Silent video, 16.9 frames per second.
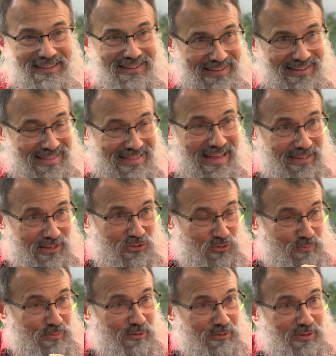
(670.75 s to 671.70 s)
in that
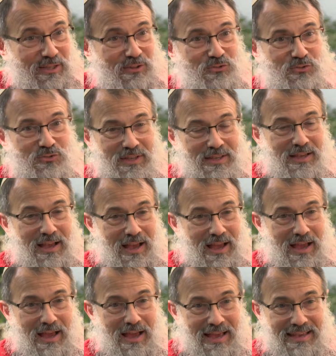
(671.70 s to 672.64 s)
experience,
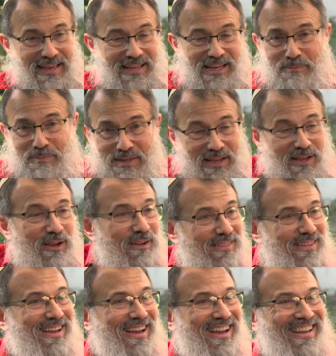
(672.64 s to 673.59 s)
I get up and I hug
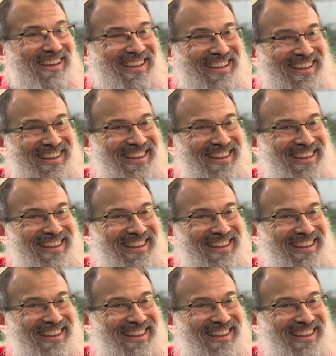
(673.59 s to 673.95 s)
the guy.